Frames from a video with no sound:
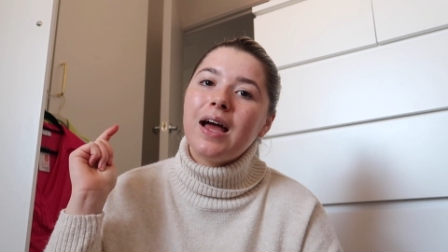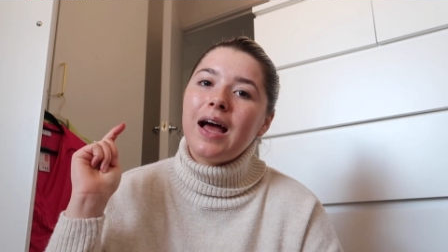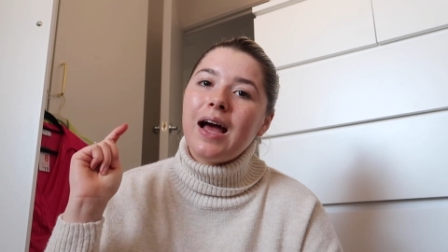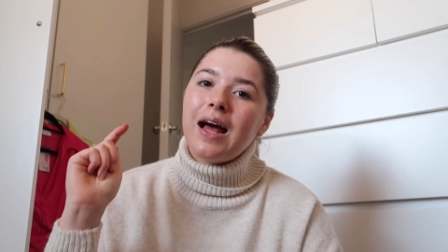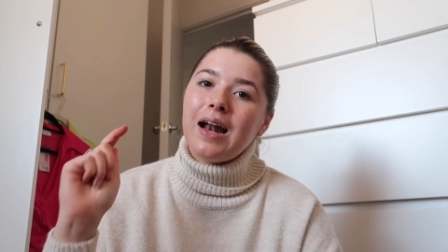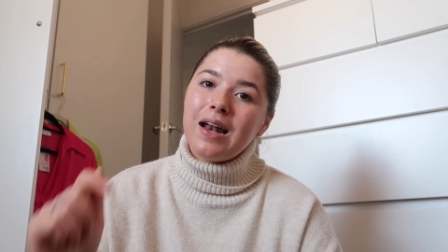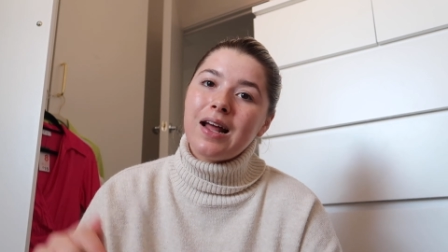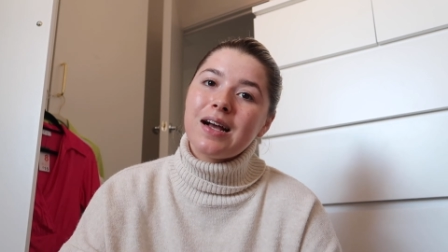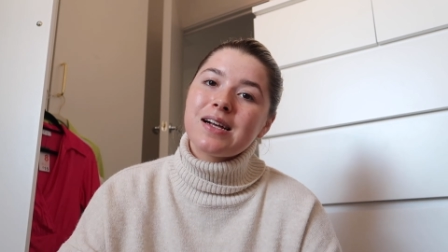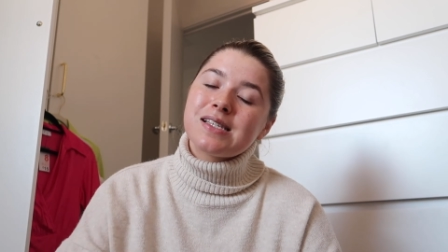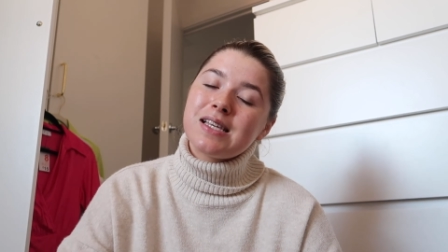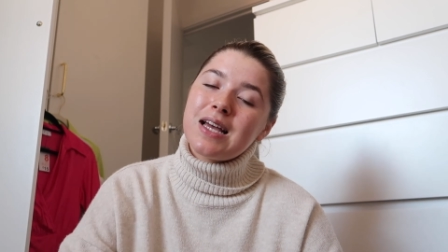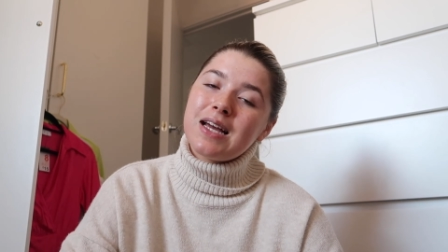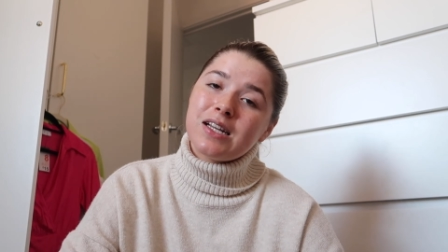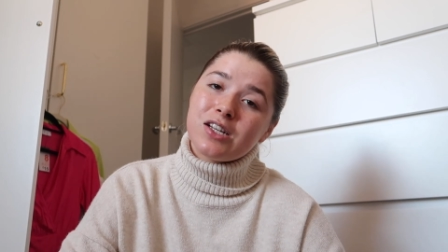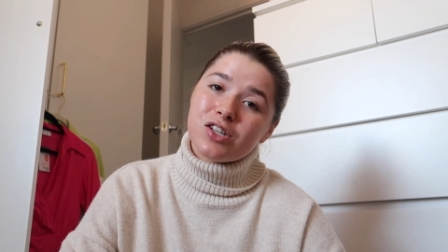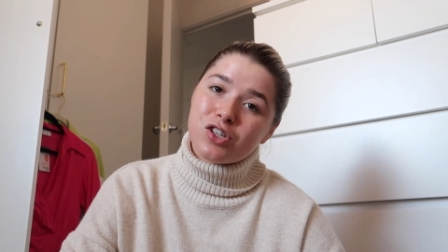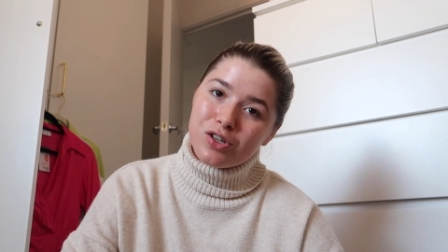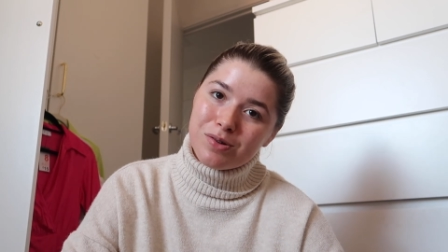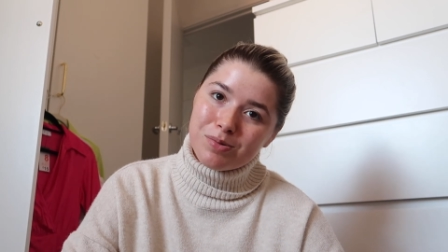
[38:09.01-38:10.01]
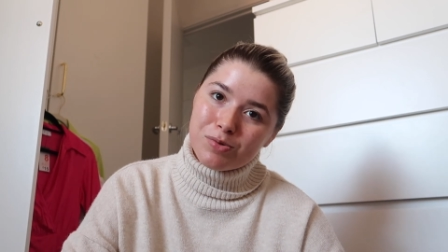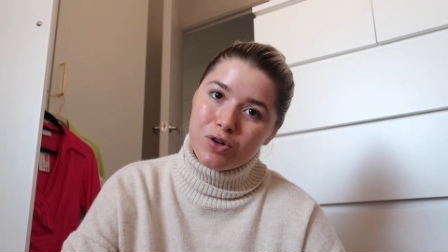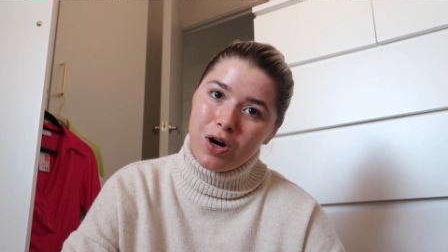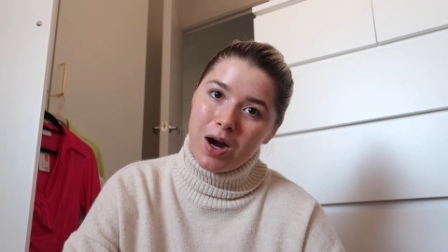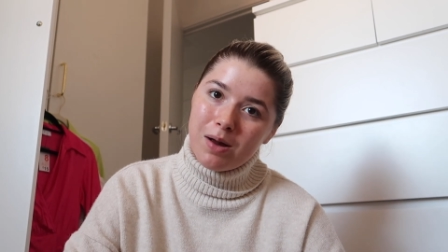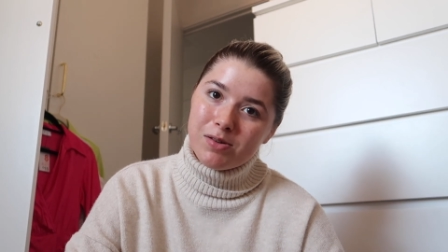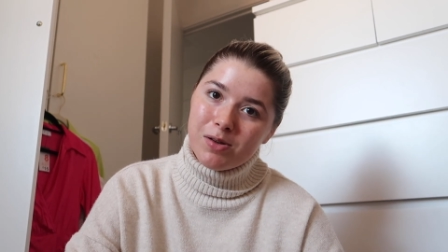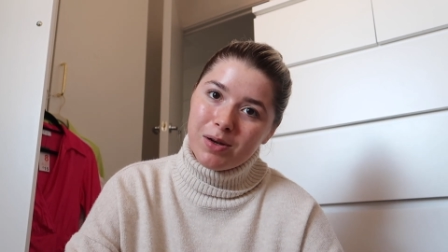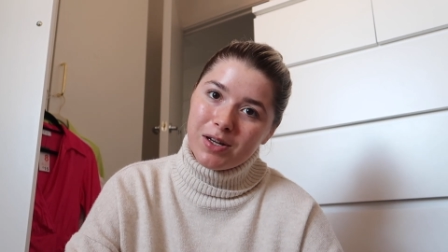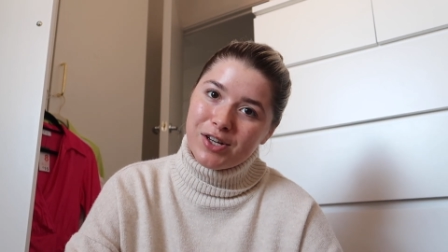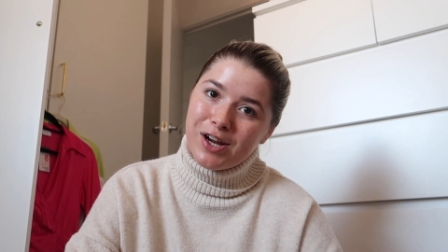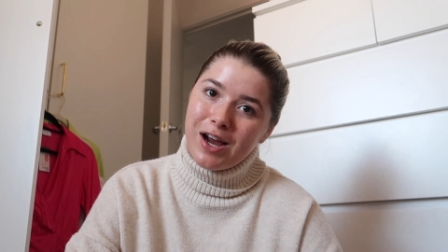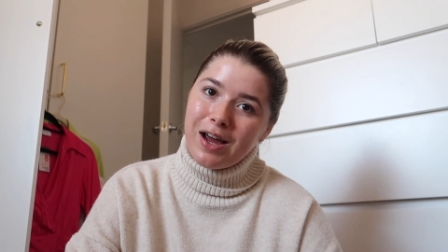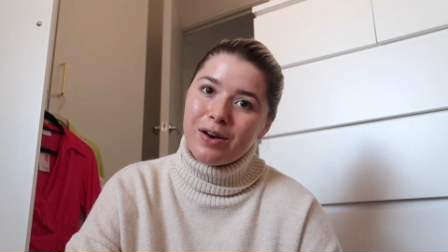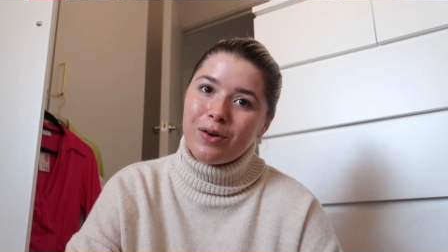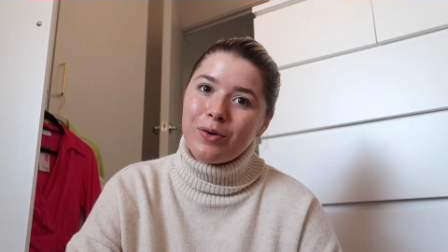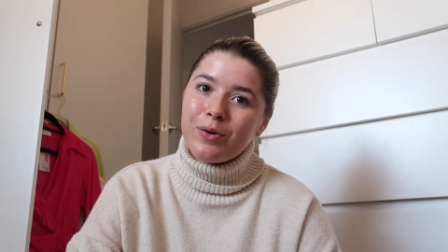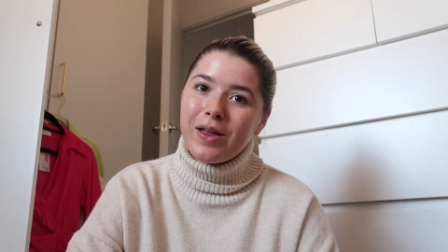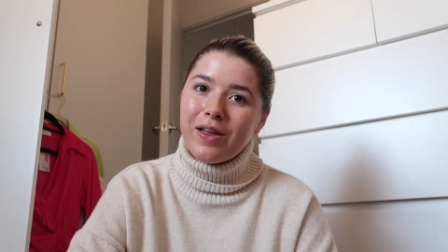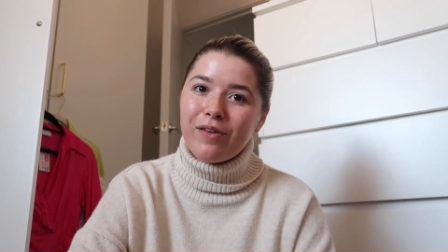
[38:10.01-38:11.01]
And like I said, subscribe to my
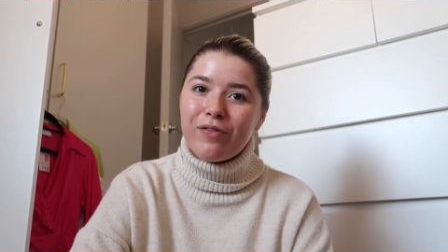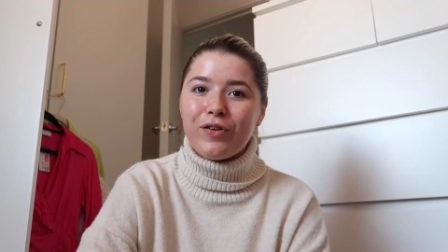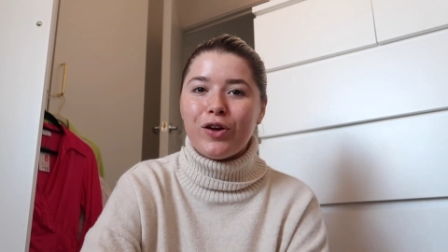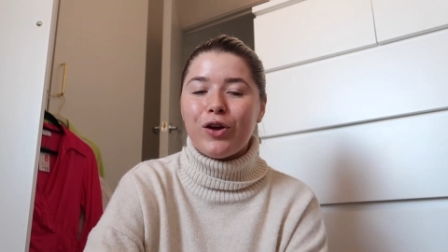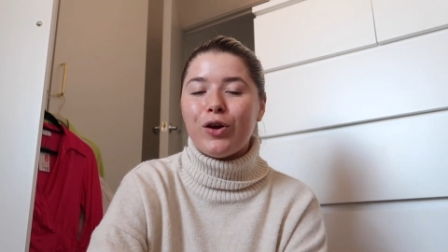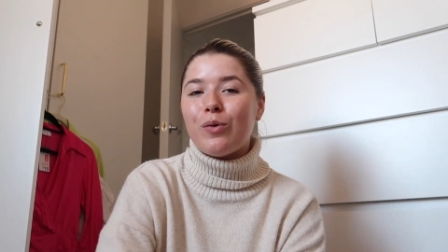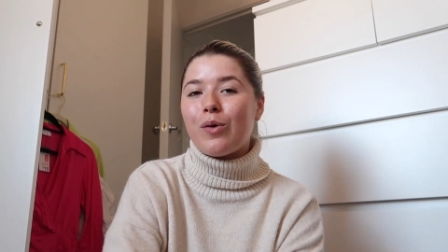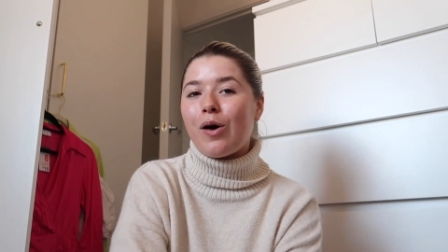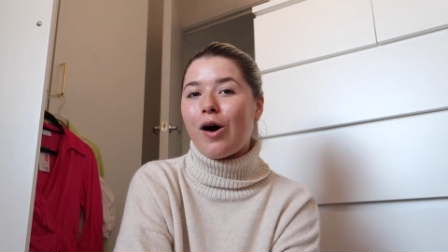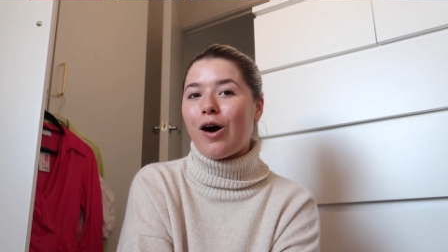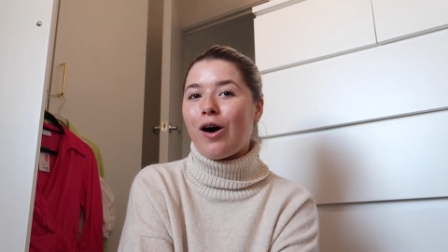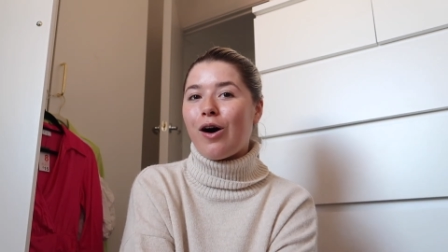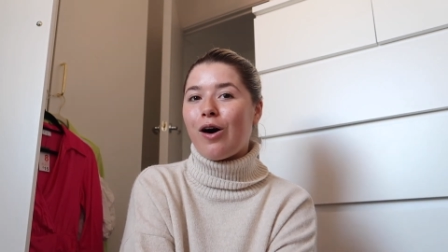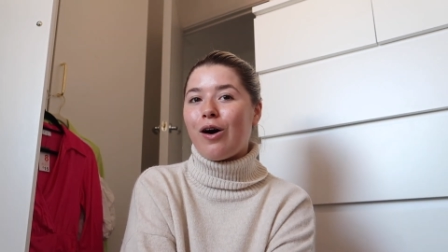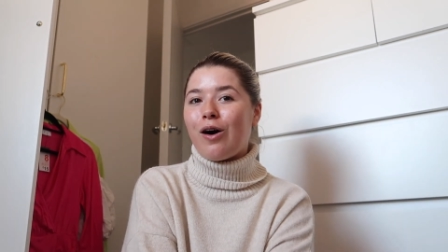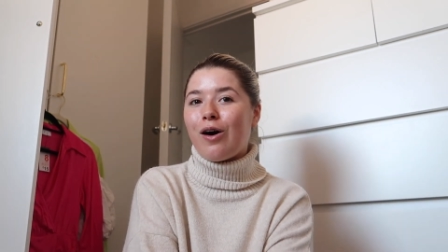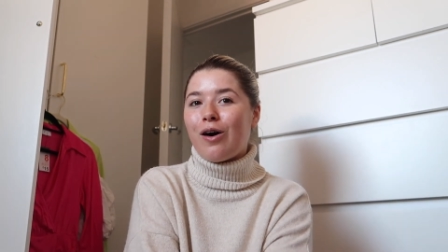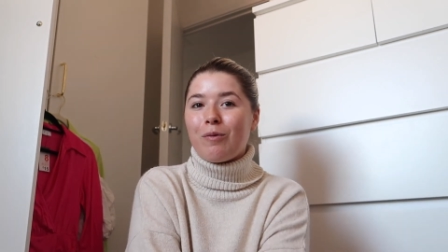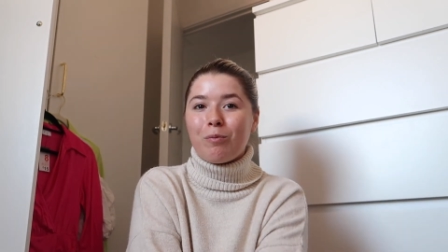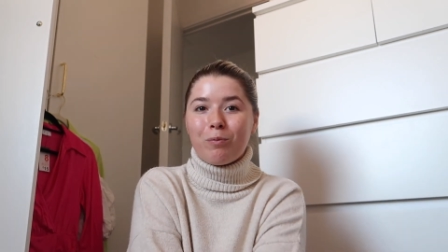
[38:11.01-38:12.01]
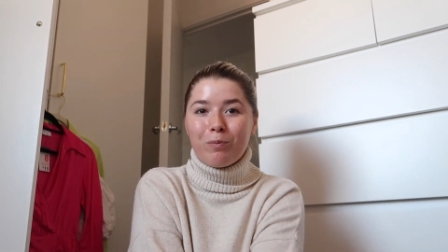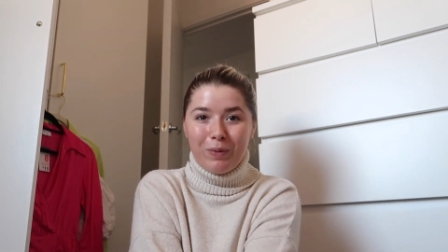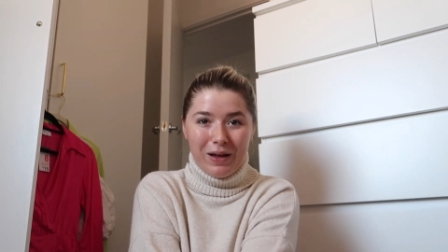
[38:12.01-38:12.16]
channel if you are